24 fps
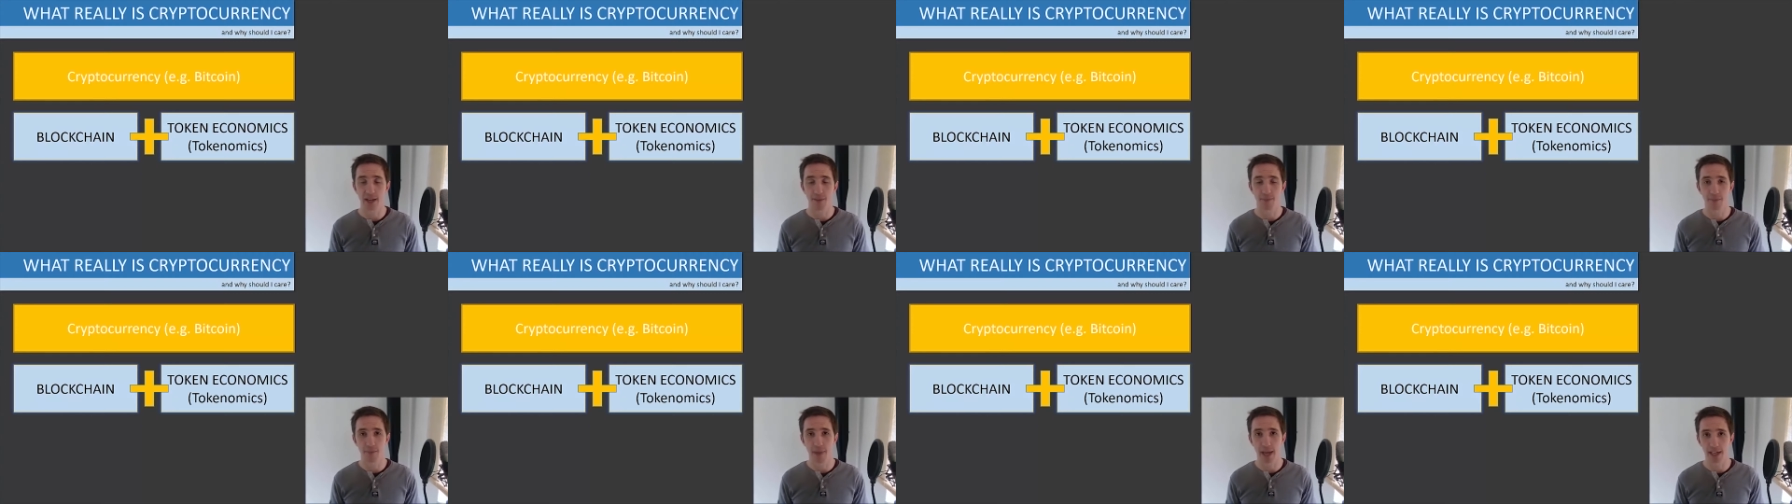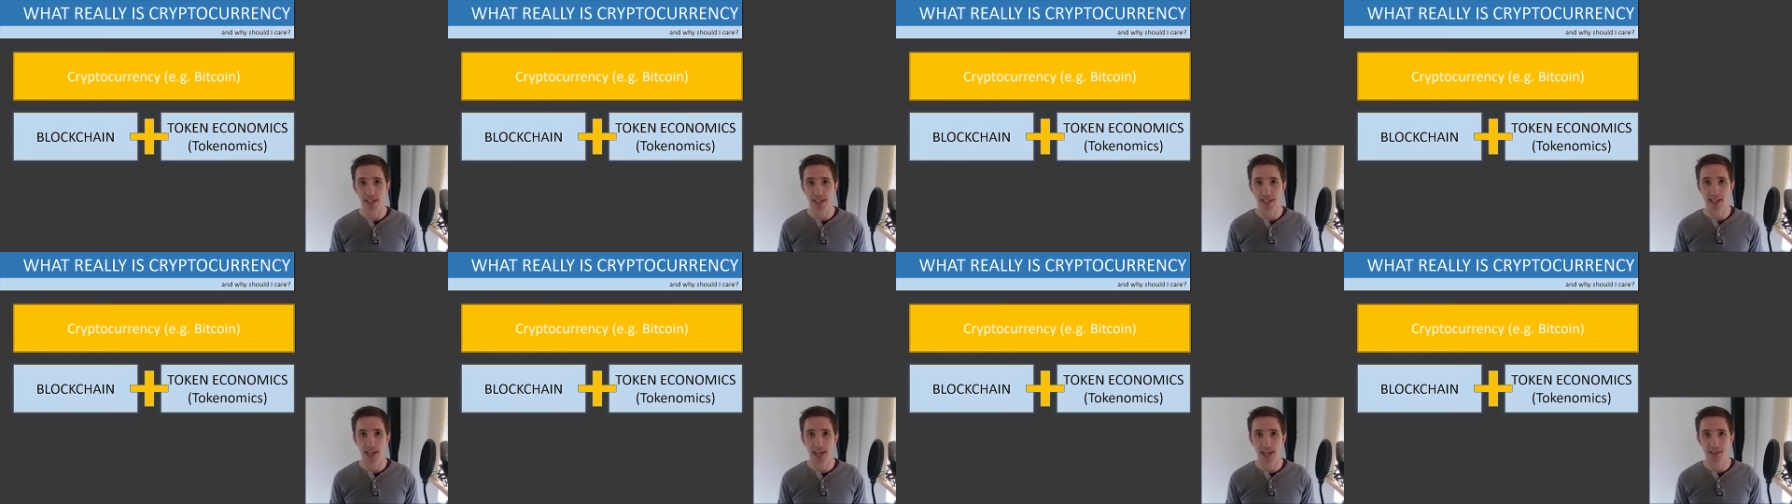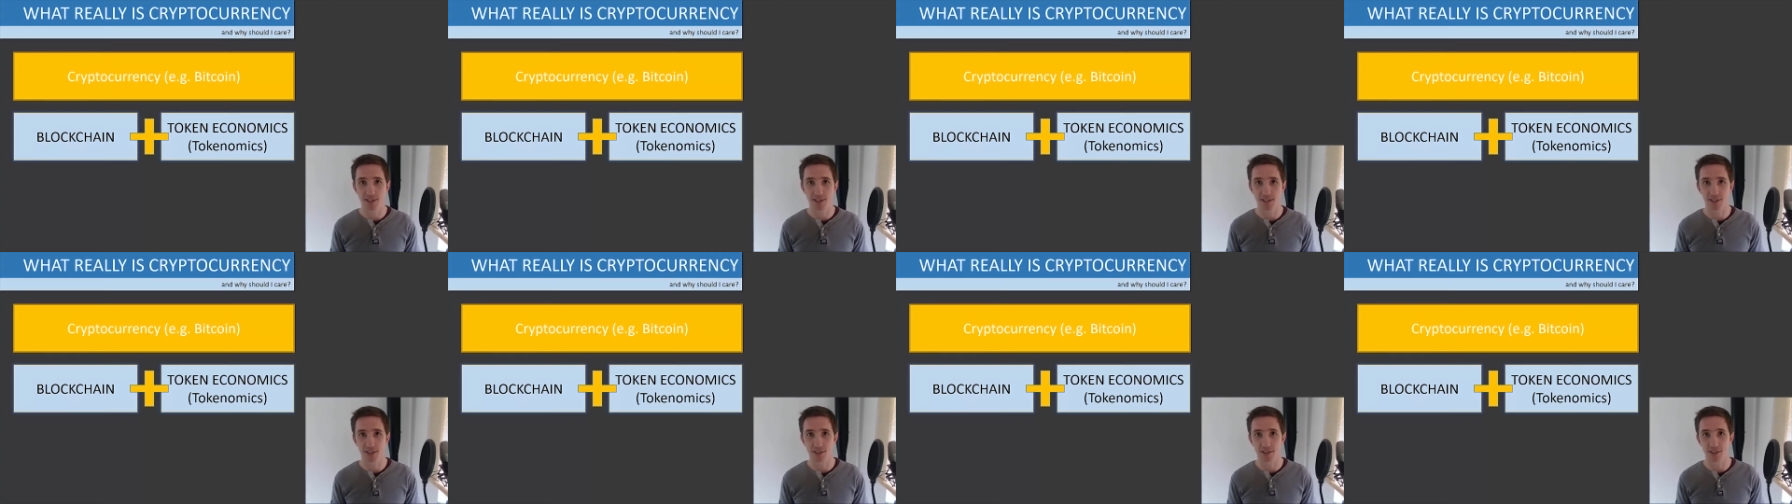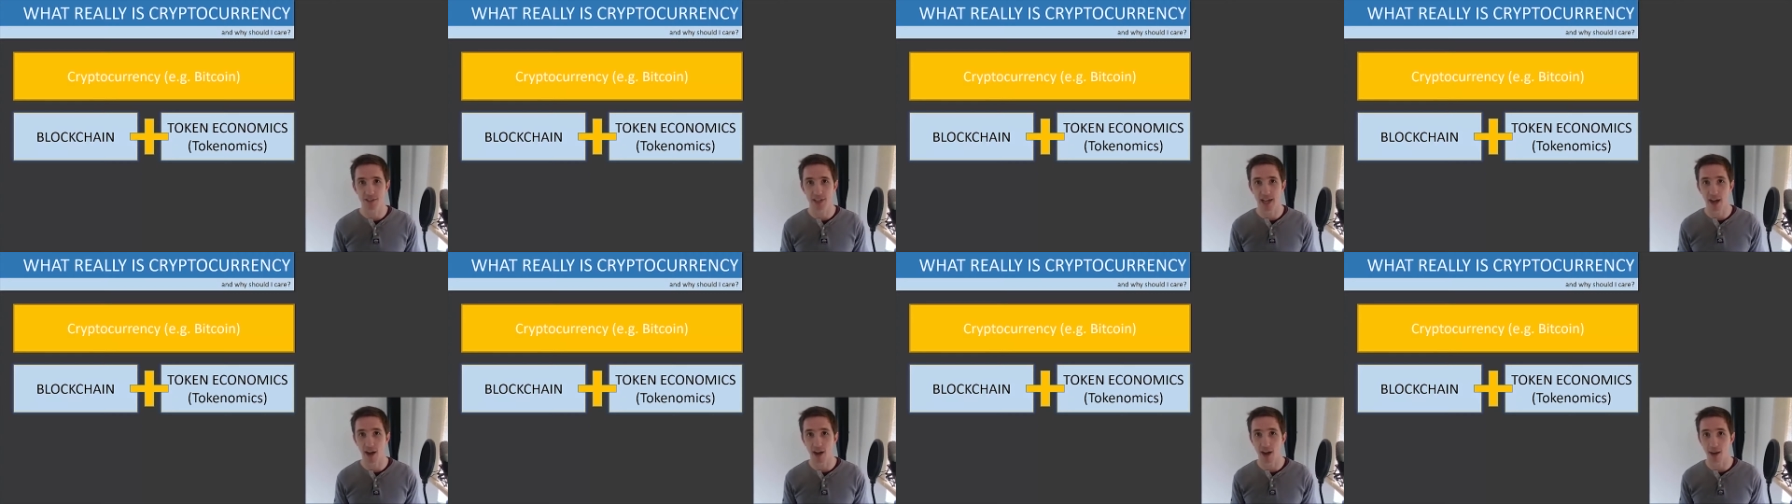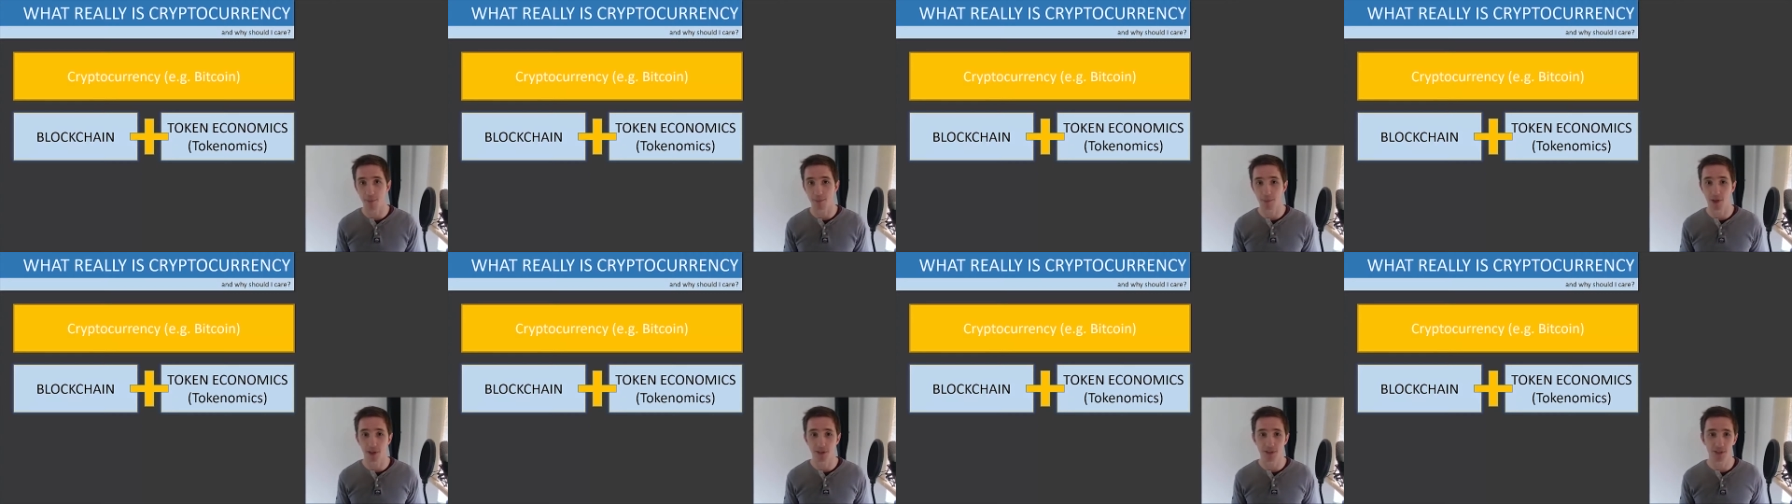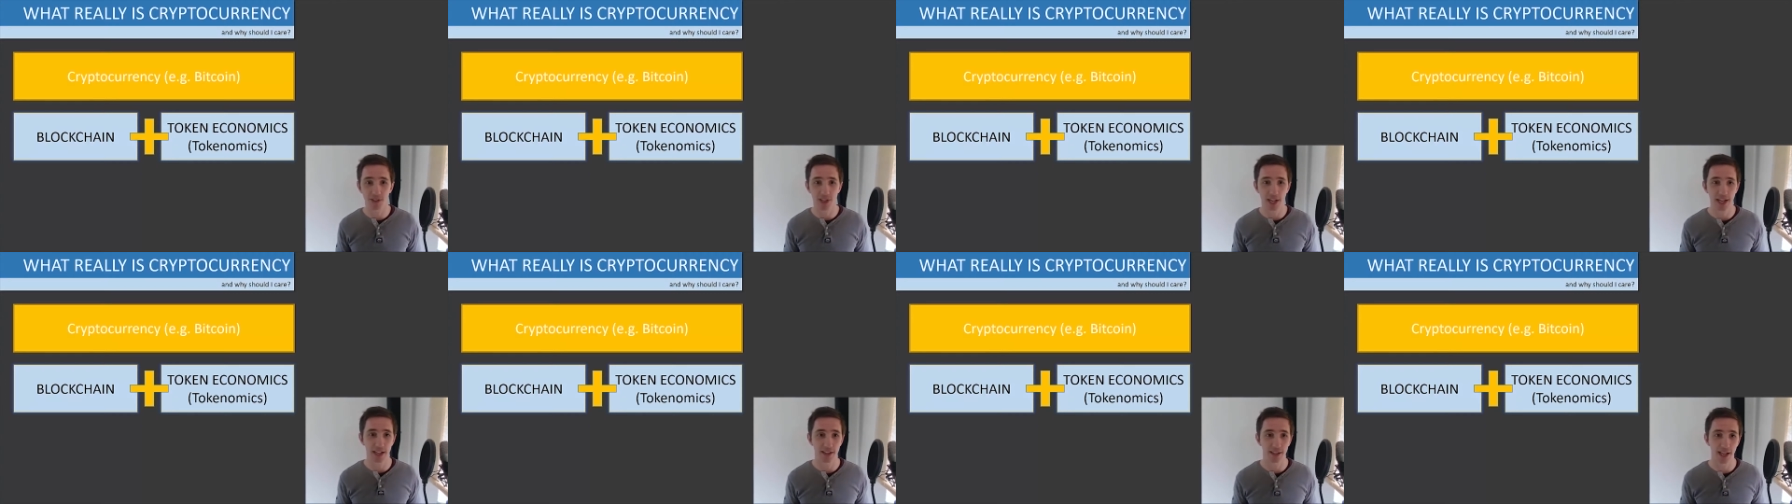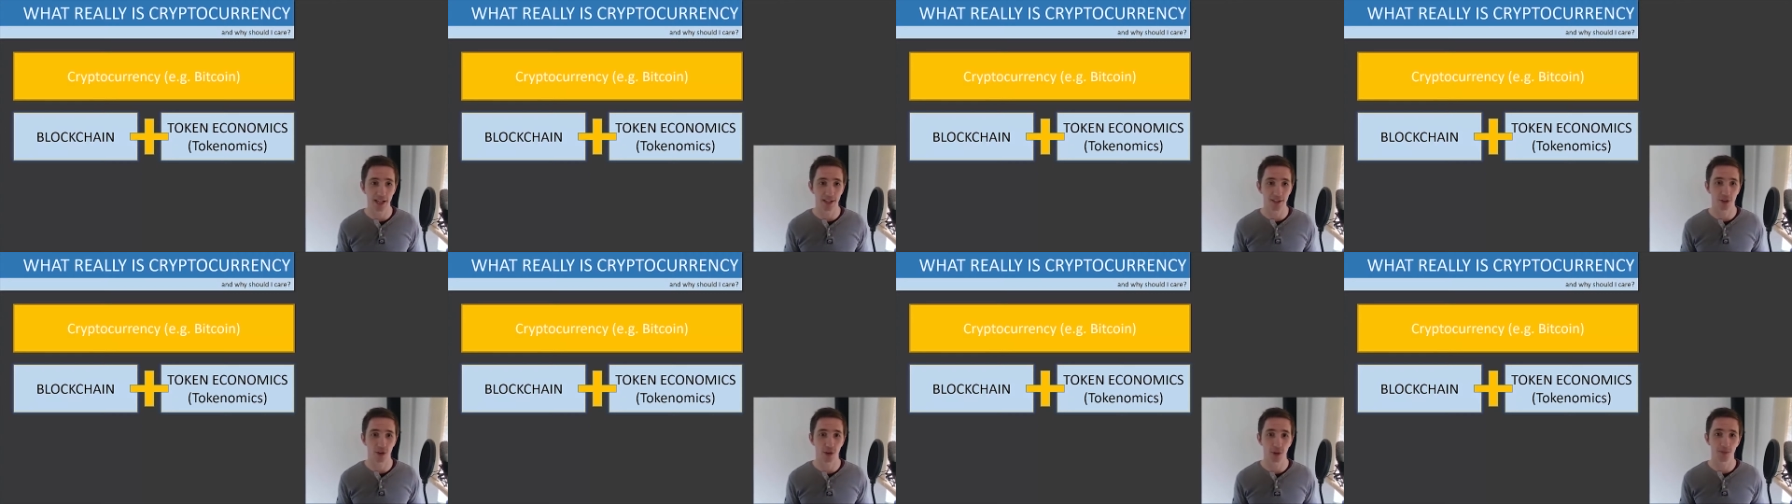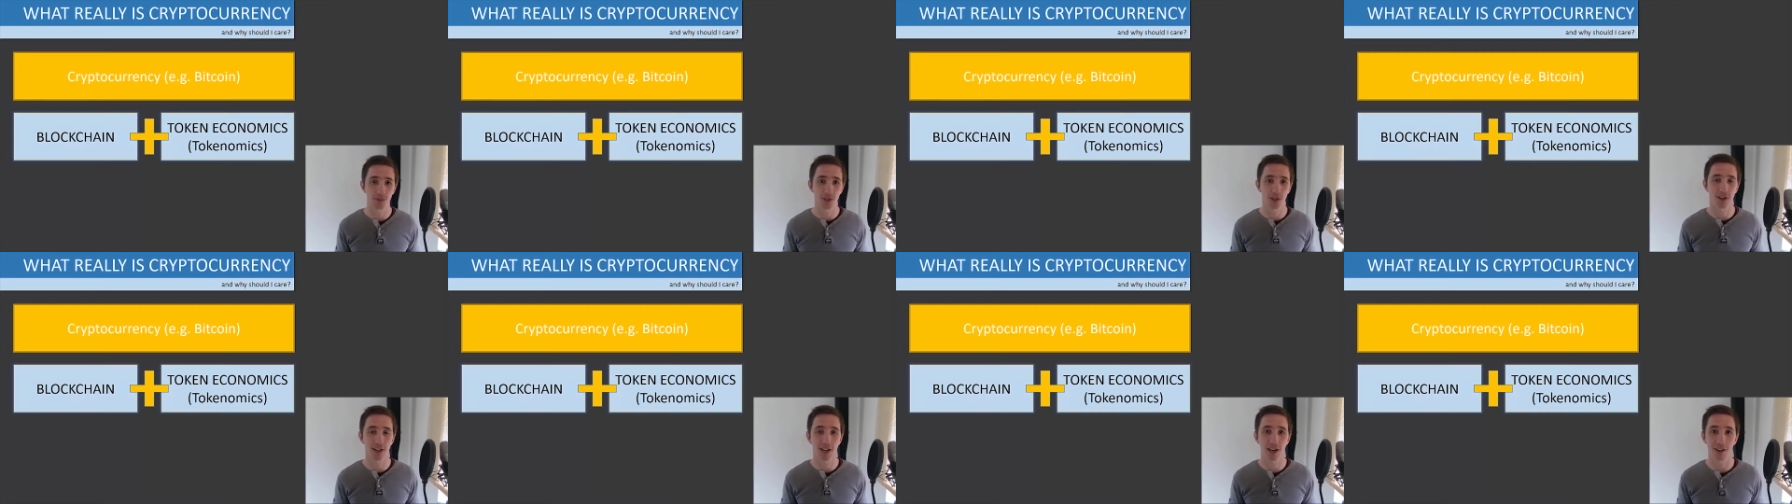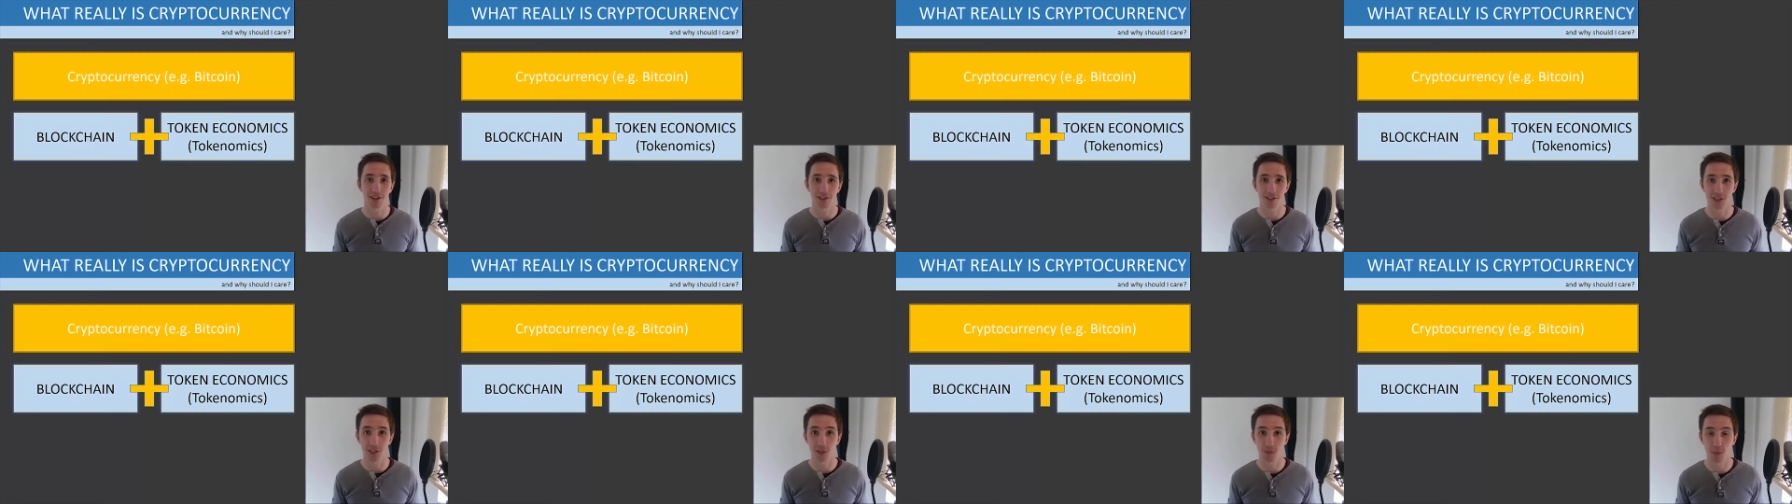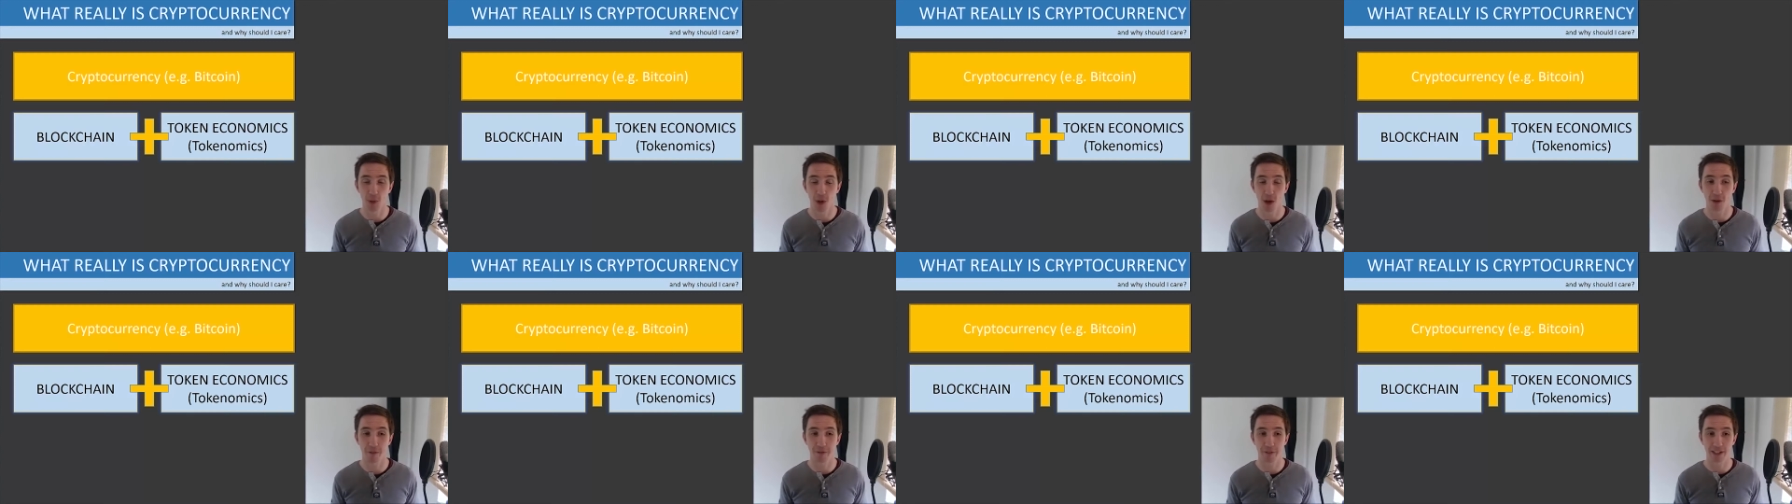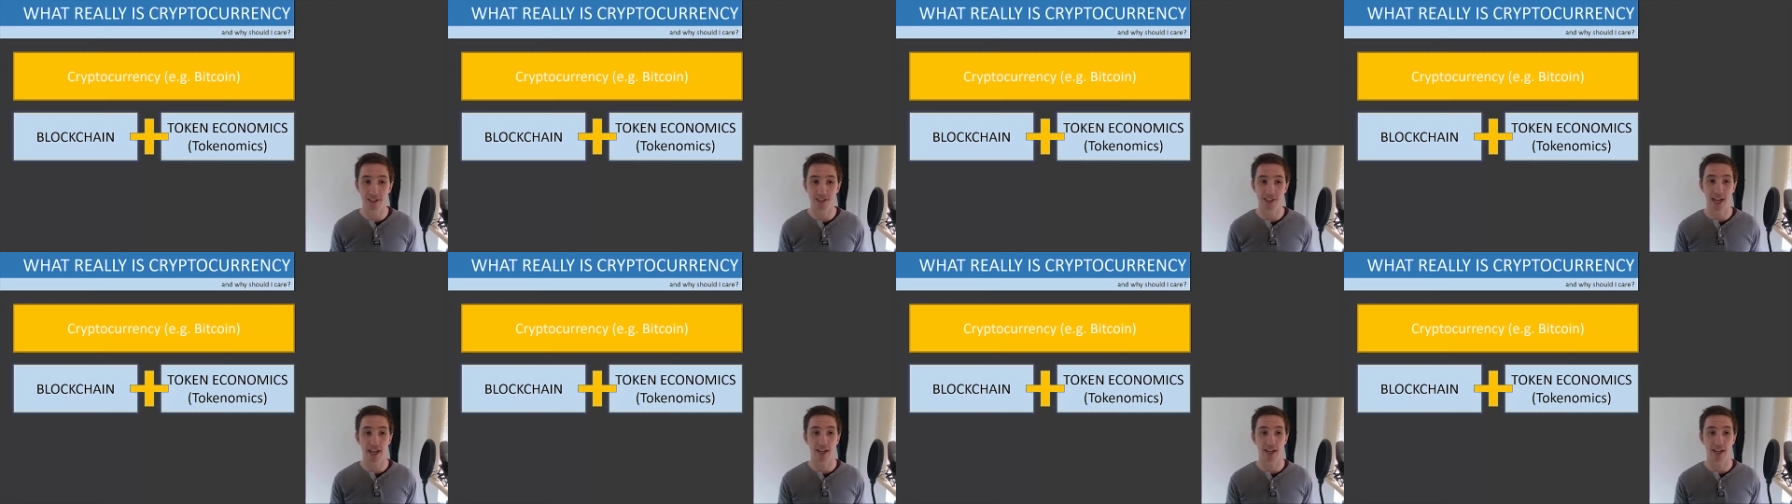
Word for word: in many cases. Now, I'm not saying that cryptocurrency is perfect,